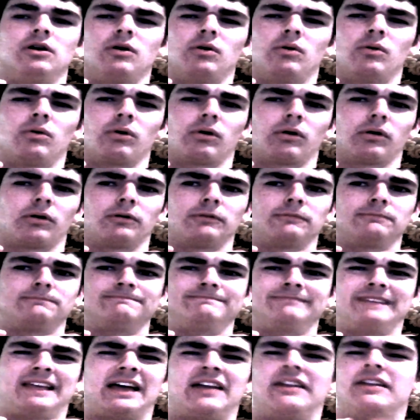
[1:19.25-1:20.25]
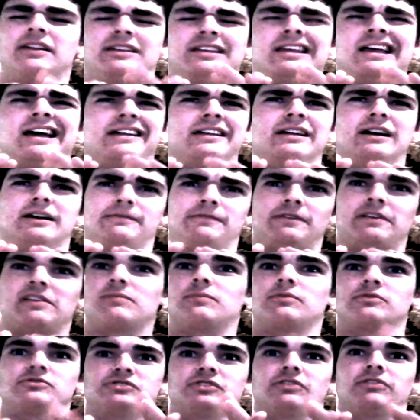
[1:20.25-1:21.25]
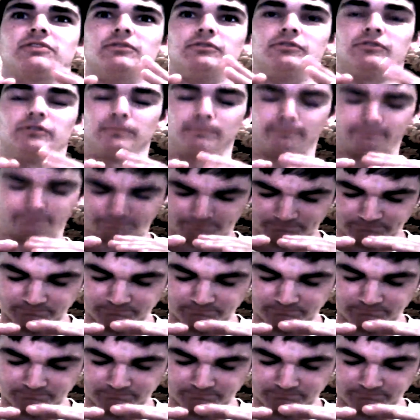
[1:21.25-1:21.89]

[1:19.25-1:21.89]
or, yeah, not Facebook, just YouTube.